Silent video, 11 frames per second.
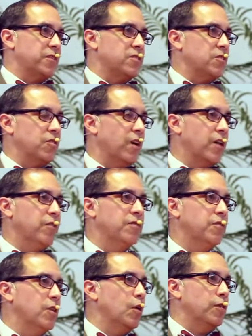I said, you know, I don't
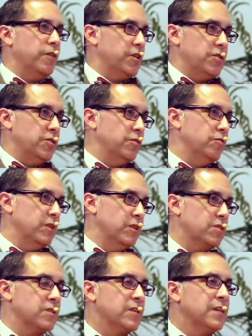even know if I should do
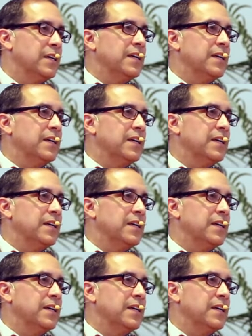this.